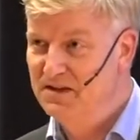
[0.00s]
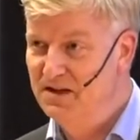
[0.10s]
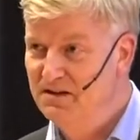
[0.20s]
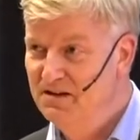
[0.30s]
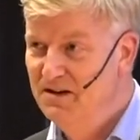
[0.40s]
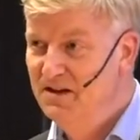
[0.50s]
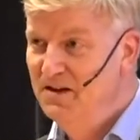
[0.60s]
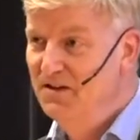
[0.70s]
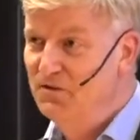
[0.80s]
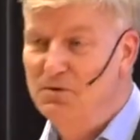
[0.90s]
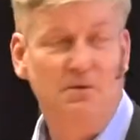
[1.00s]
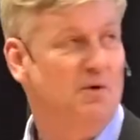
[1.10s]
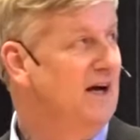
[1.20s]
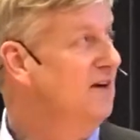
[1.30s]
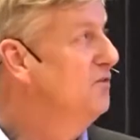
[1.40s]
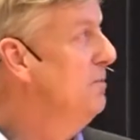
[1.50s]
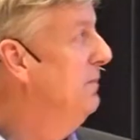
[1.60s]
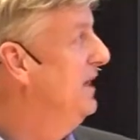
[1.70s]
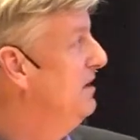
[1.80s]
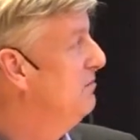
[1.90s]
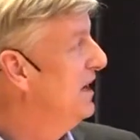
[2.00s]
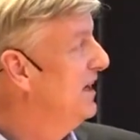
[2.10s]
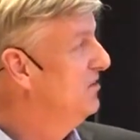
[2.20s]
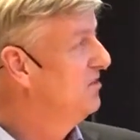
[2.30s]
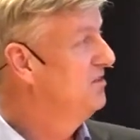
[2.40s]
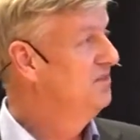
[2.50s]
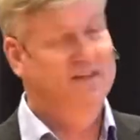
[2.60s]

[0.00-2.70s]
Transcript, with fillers: Yeah? So we would like to minimize